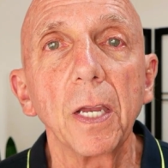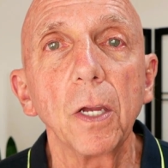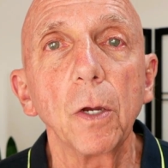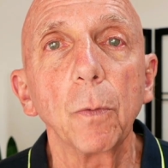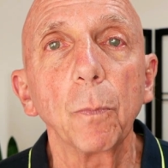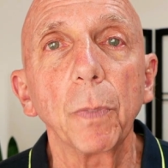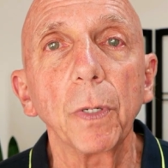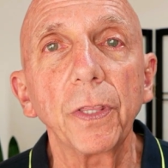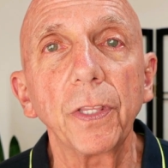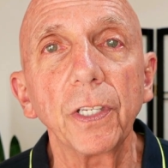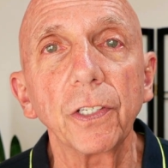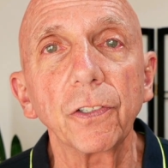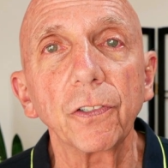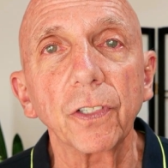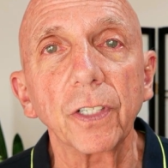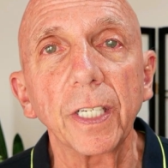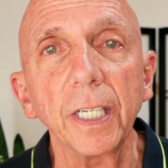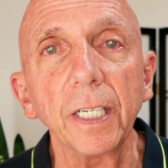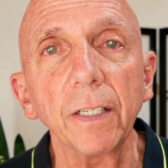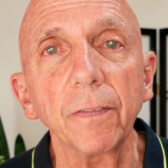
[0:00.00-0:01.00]
But this
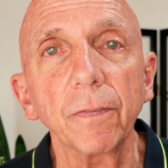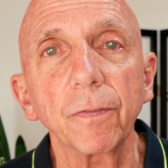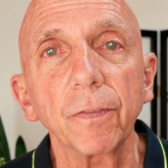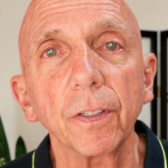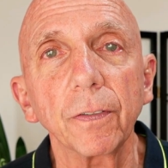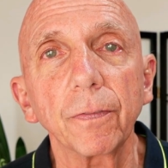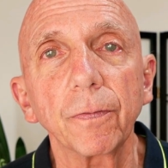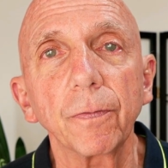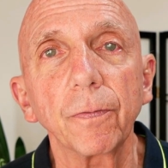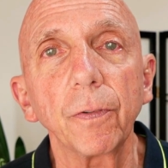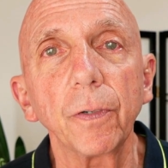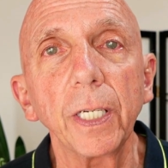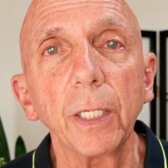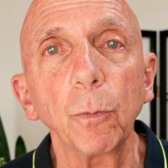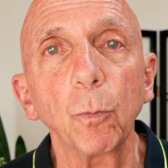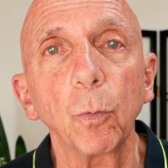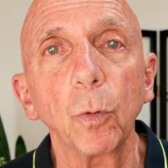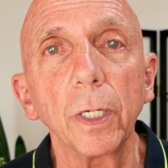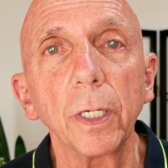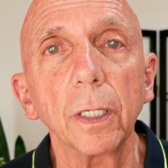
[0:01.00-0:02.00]
gift of free
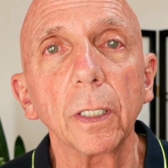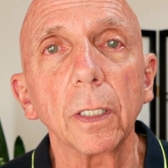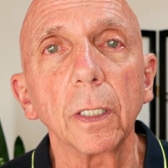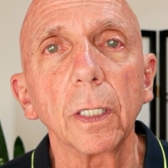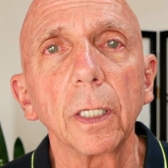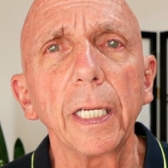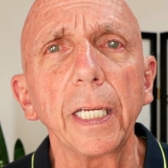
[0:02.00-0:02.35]
will